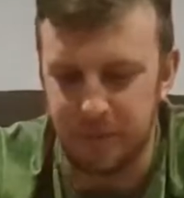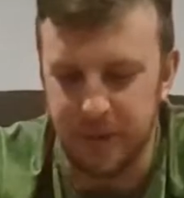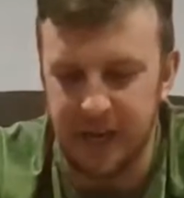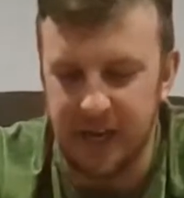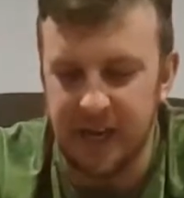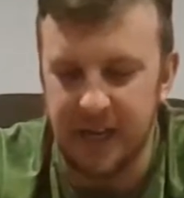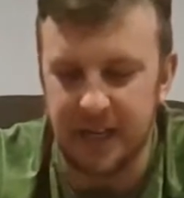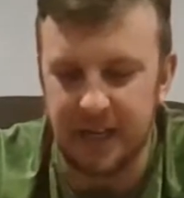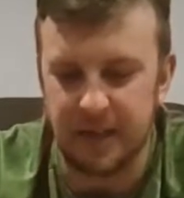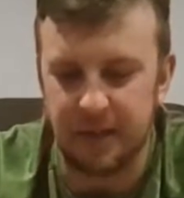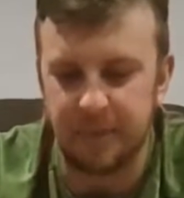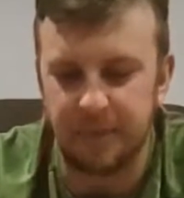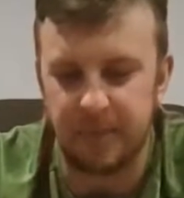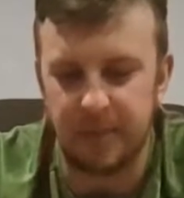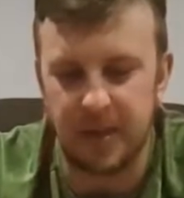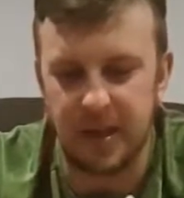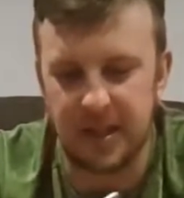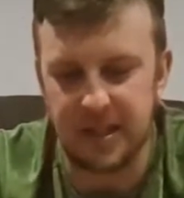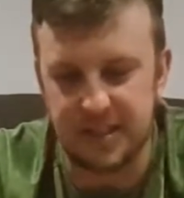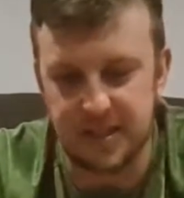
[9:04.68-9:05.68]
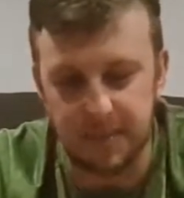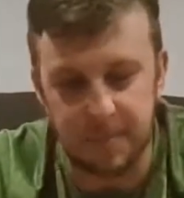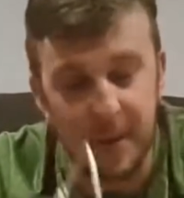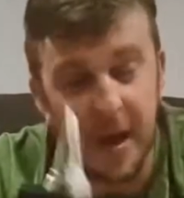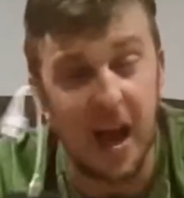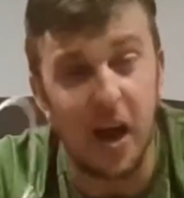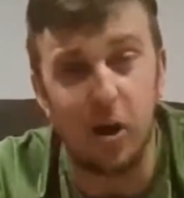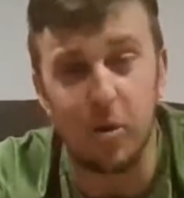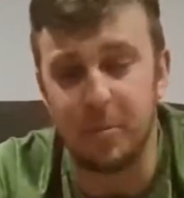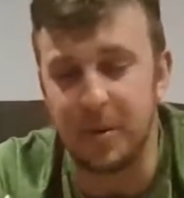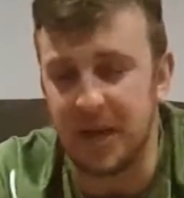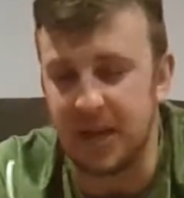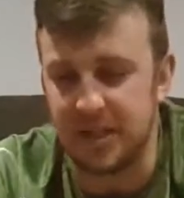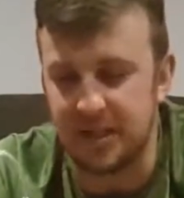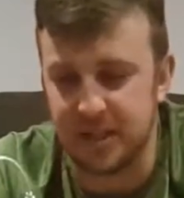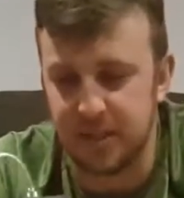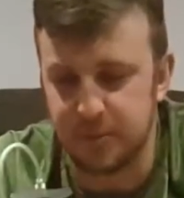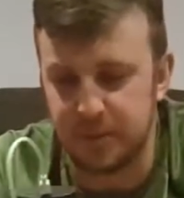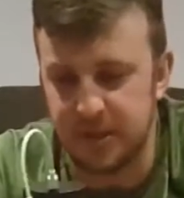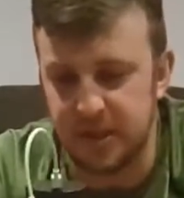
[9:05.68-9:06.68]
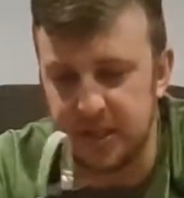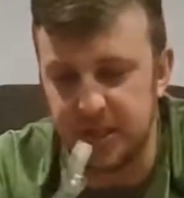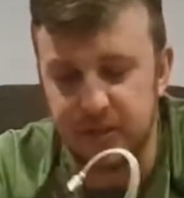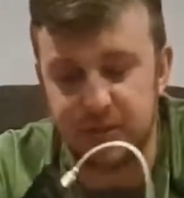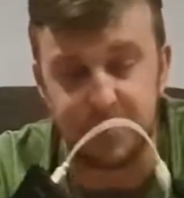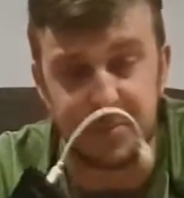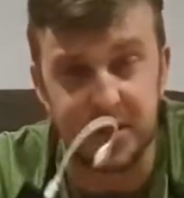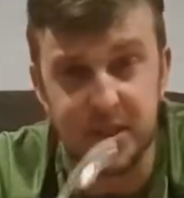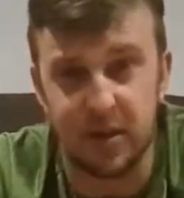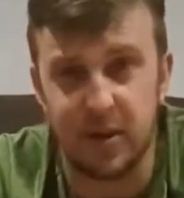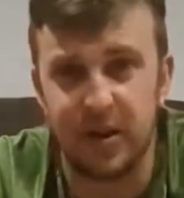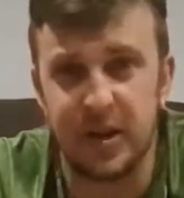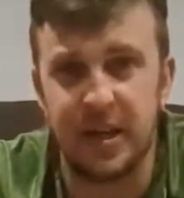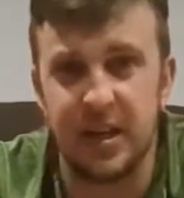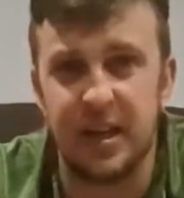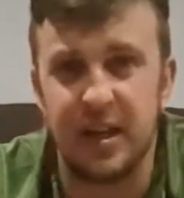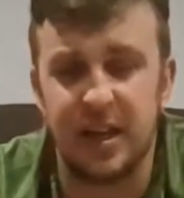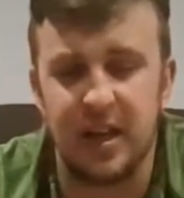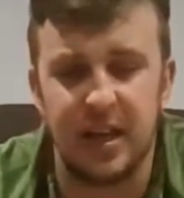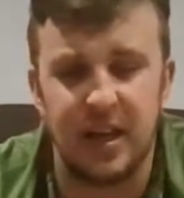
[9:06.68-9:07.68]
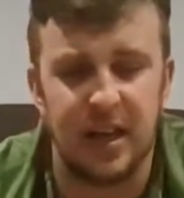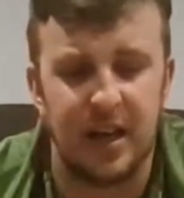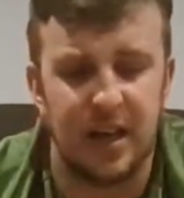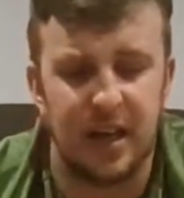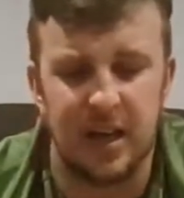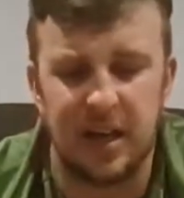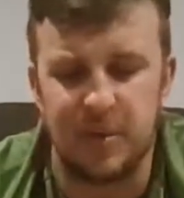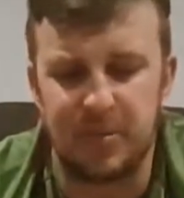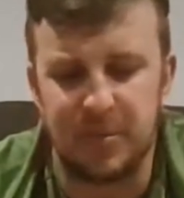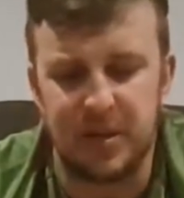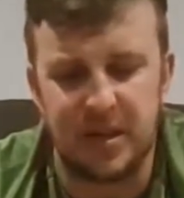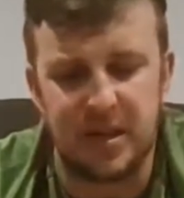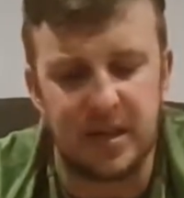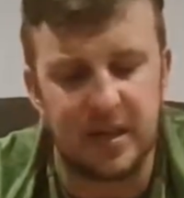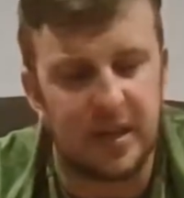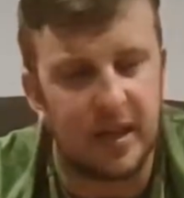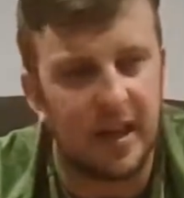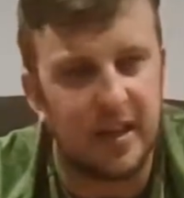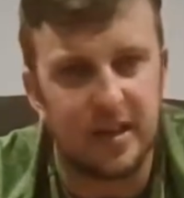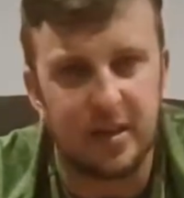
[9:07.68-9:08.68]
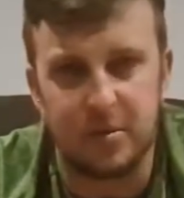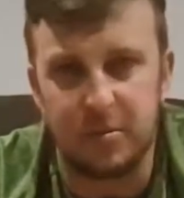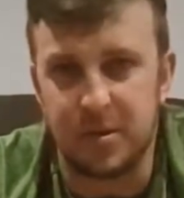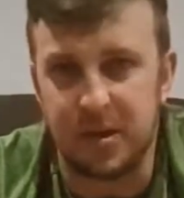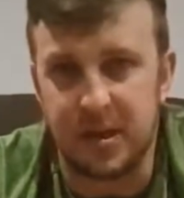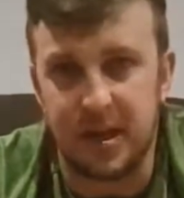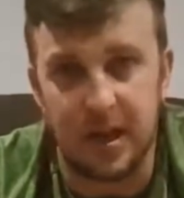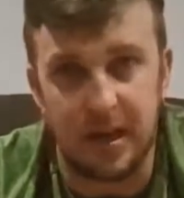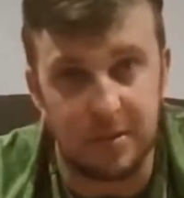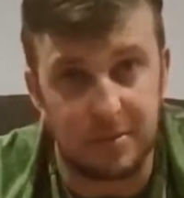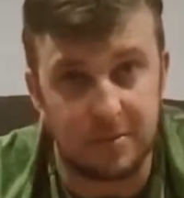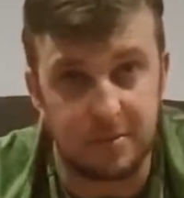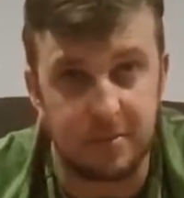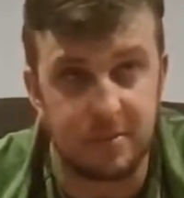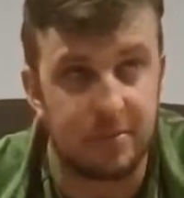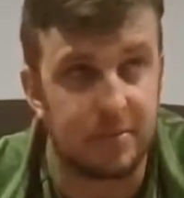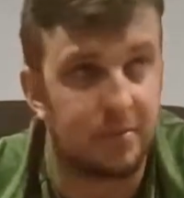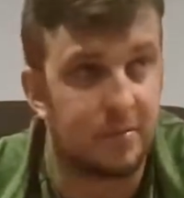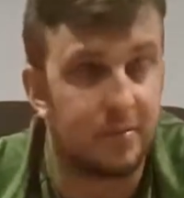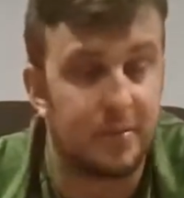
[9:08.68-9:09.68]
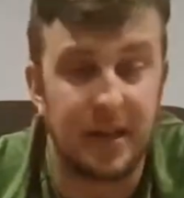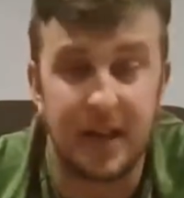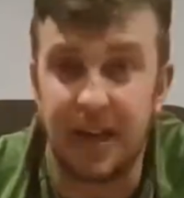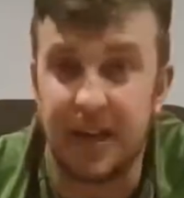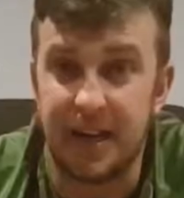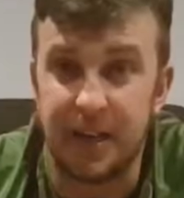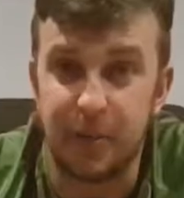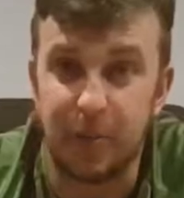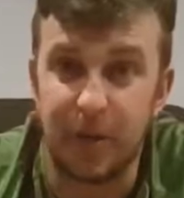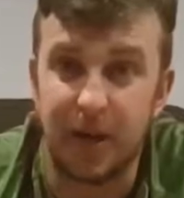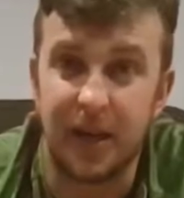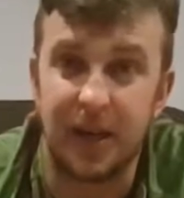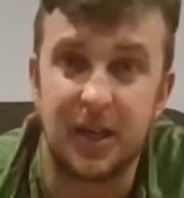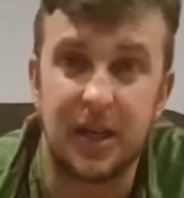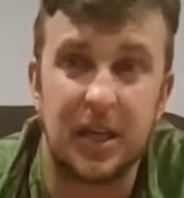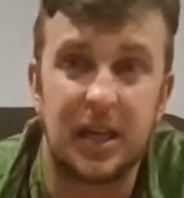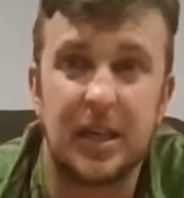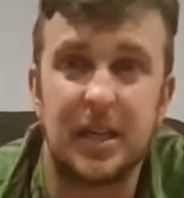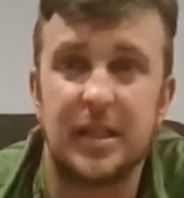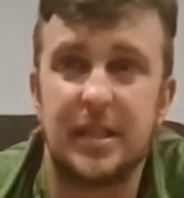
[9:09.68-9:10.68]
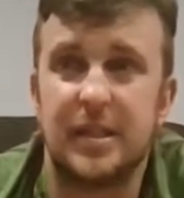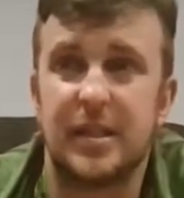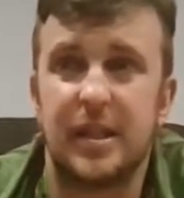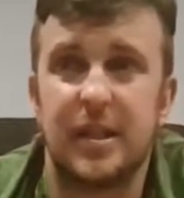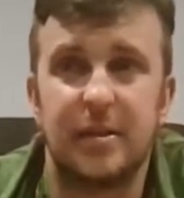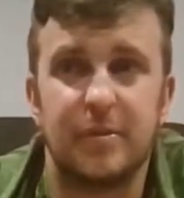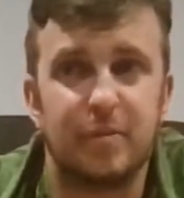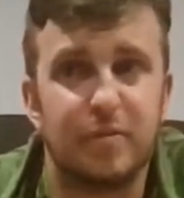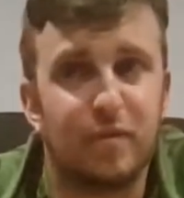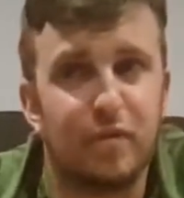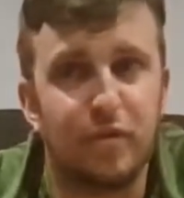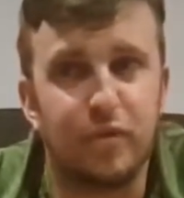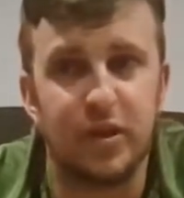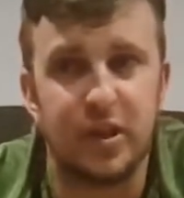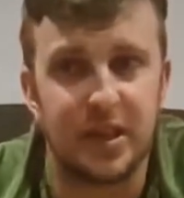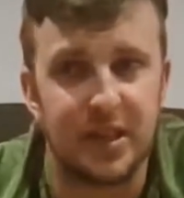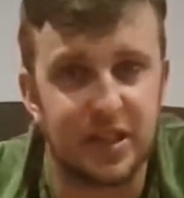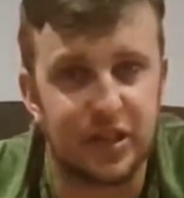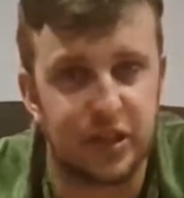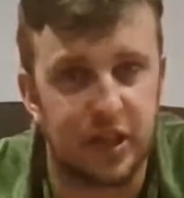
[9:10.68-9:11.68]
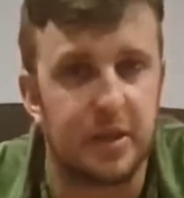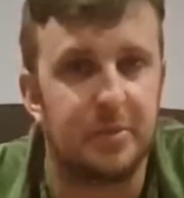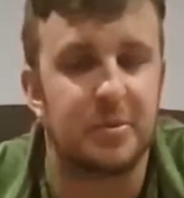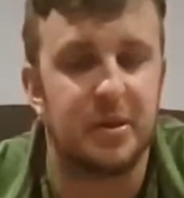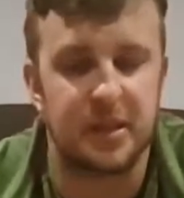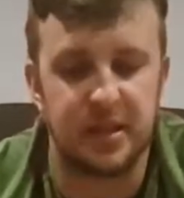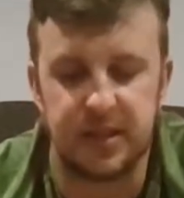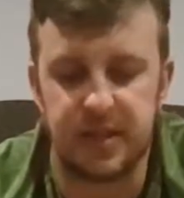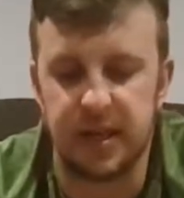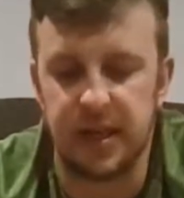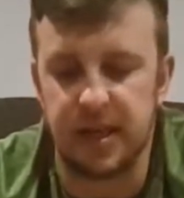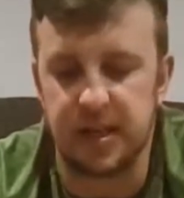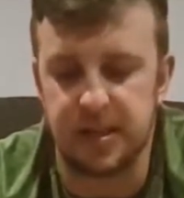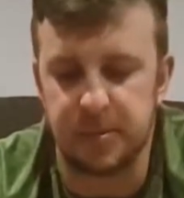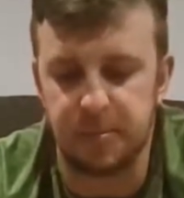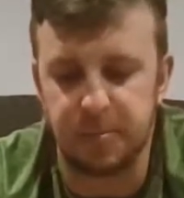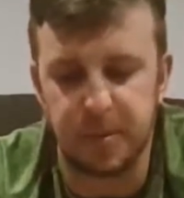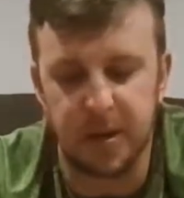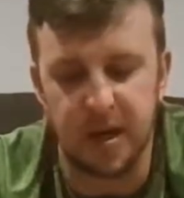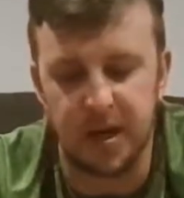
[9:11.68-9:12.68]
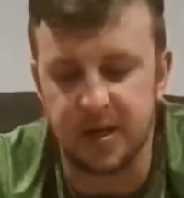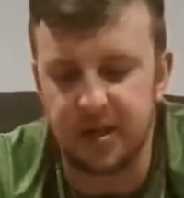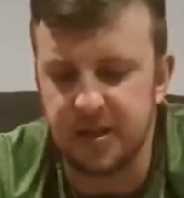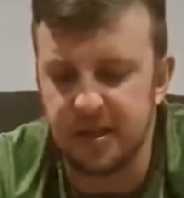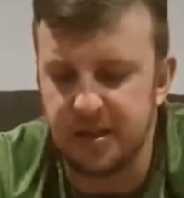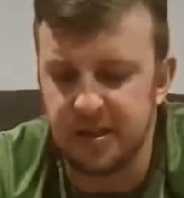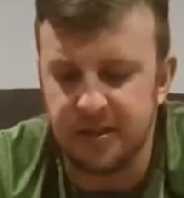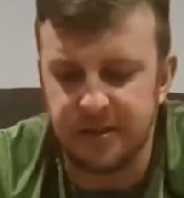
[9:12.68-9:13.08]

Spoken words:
bag. It's a power bank. This one here is from Sony. You can get them again anywhere, guys. They're really cheap these days, but